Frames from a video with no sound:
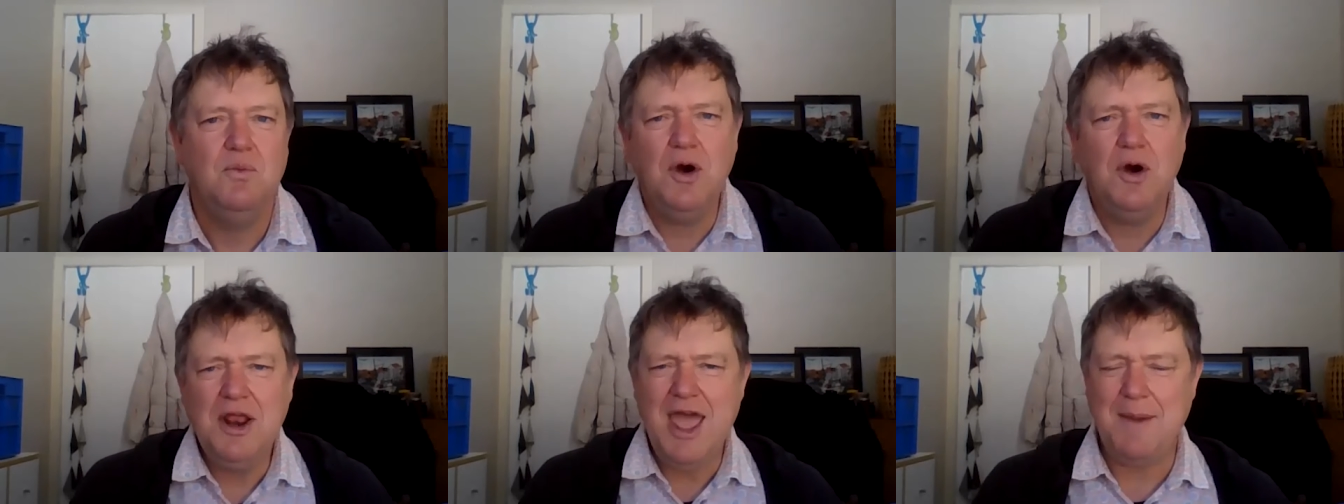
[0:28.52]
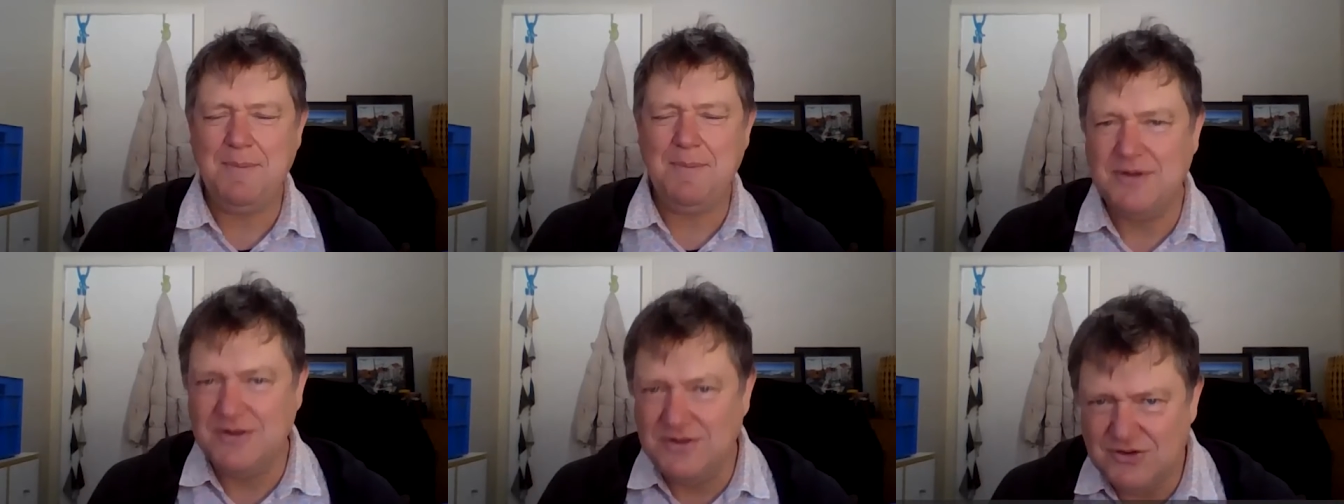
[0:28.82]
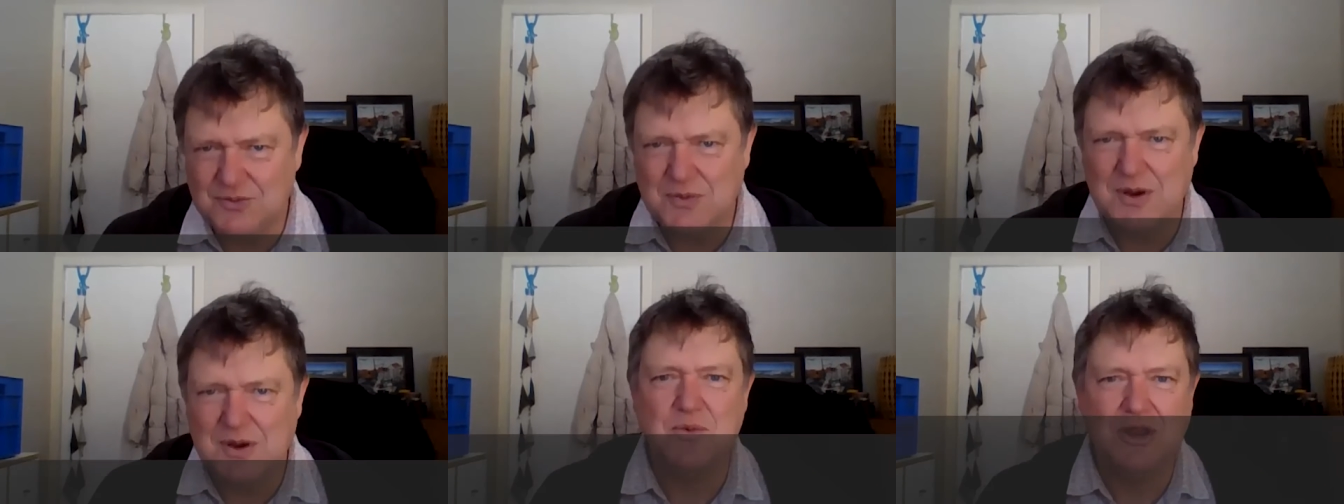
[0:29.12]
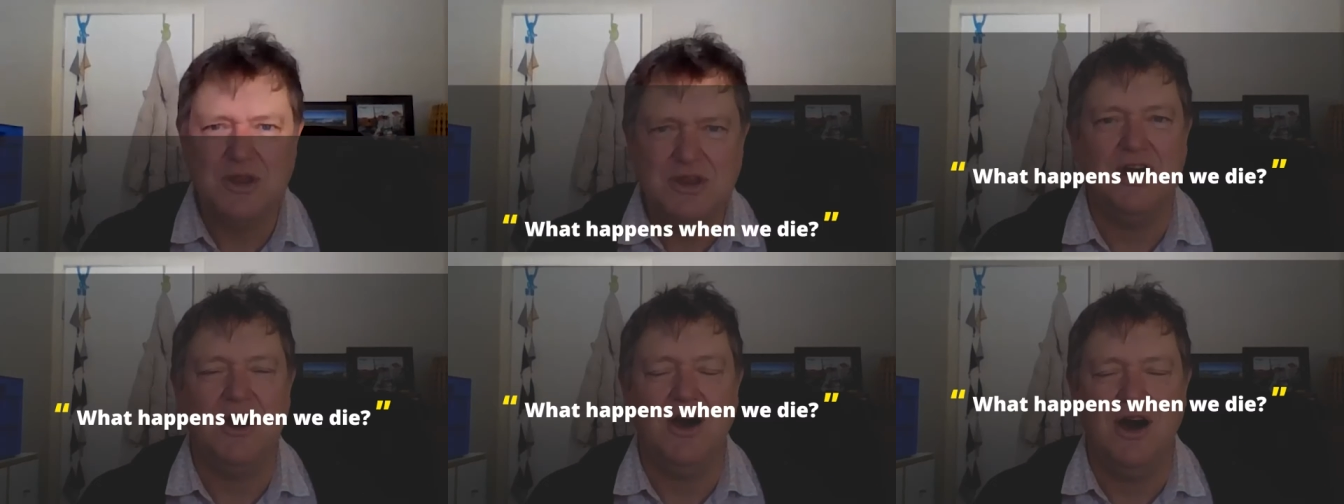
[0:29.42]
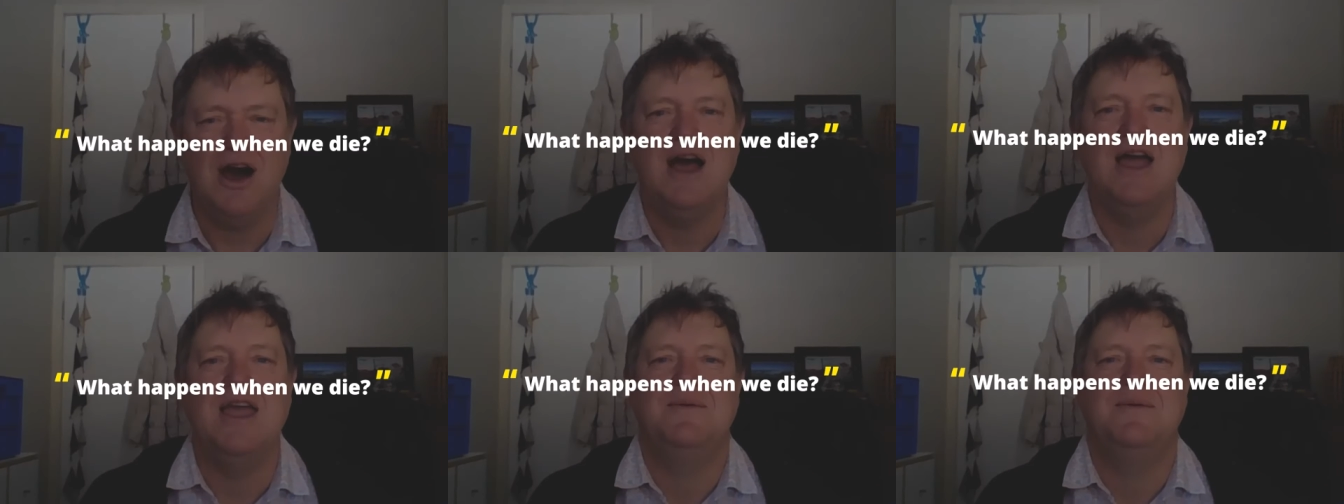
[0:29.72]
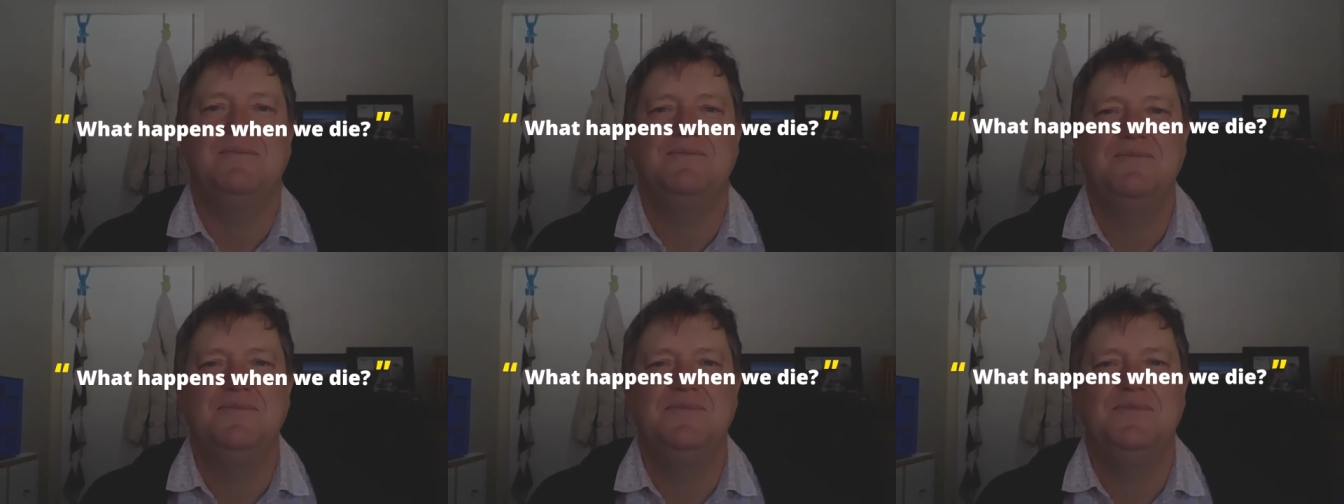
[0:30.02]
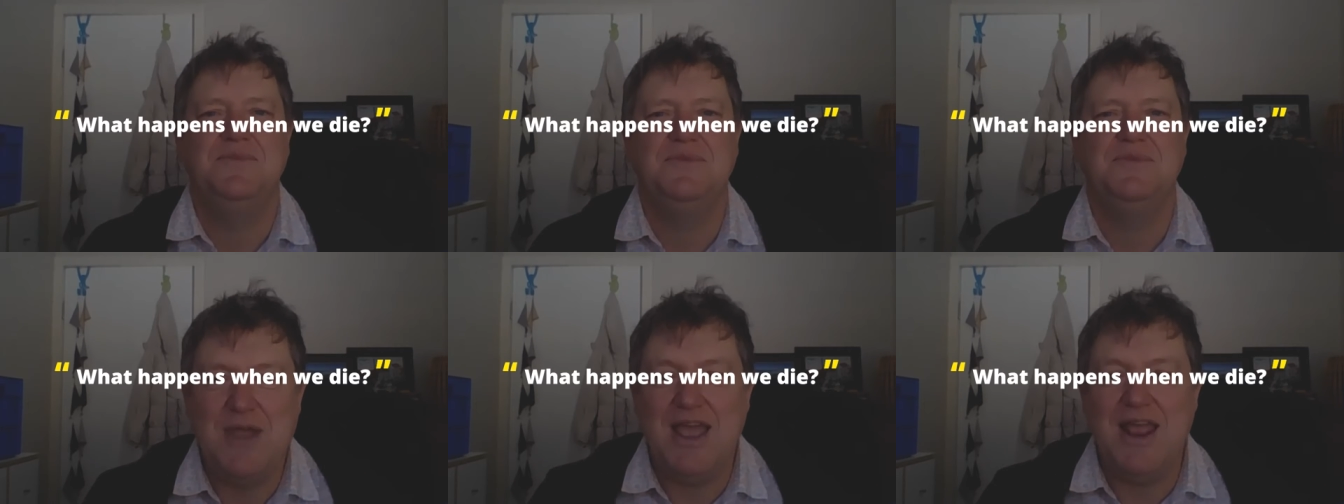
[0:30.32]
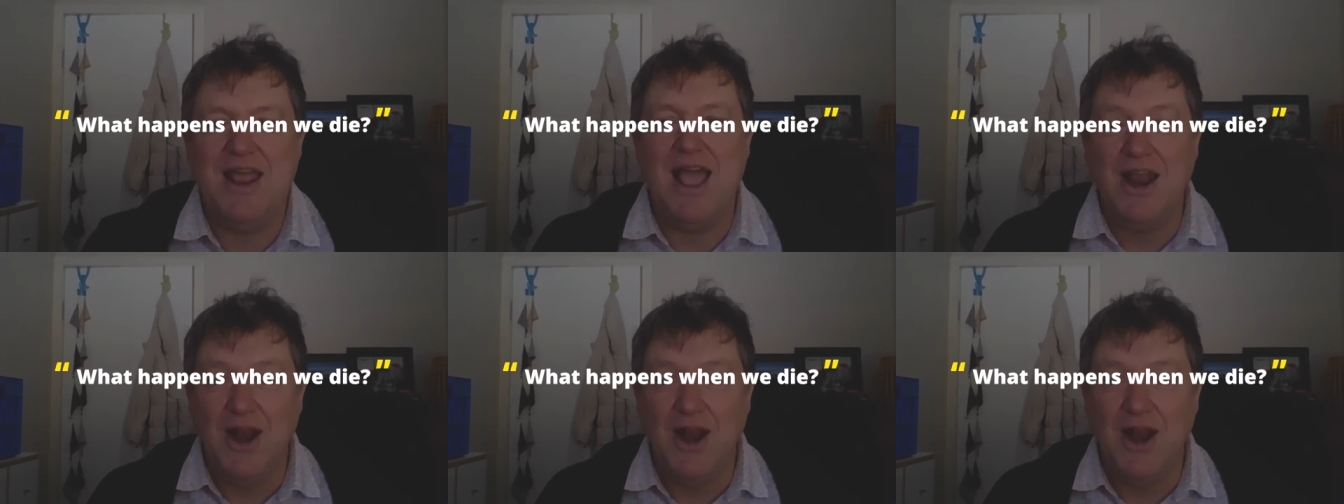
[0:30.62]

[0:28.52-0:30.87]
what happens when we die? And,